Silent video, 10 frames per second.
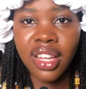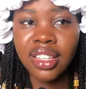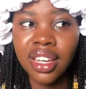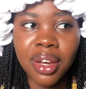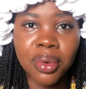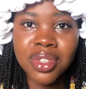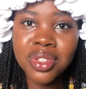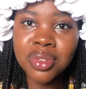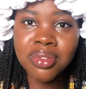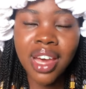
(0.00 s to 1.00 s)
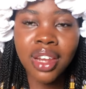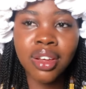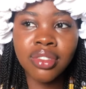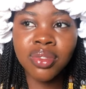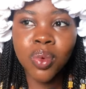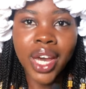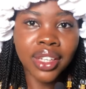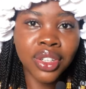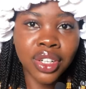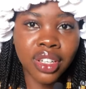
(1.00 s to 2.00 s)
I think I want to I love
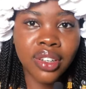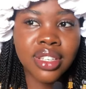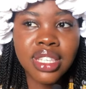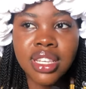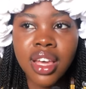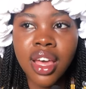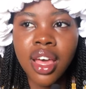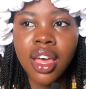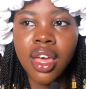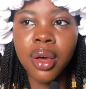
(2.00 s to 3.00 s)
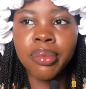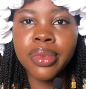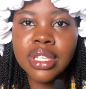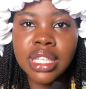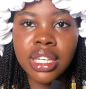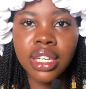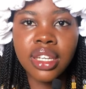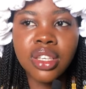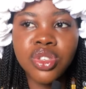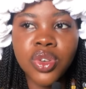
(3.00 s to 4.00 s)
wine colors um,
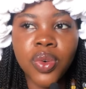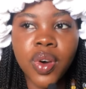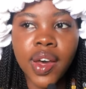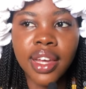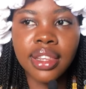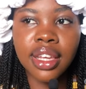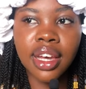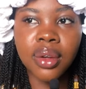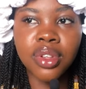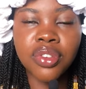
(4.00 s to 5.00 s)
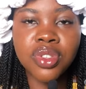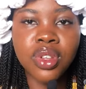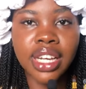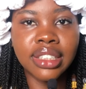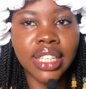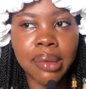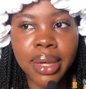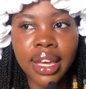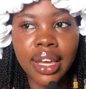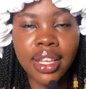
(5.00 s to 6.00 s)
mostly. So I think I would love to like dye
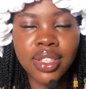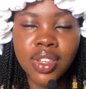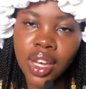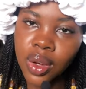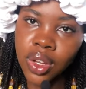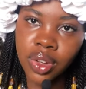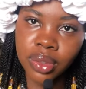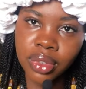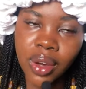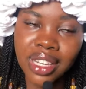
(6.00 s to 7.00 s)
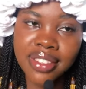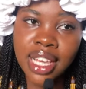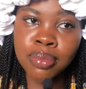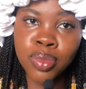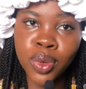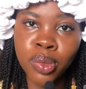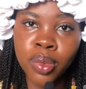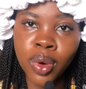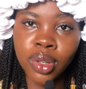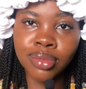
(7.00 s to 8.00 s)
my hair to that color. I would have said blue,
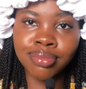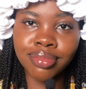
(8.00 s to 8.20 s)
but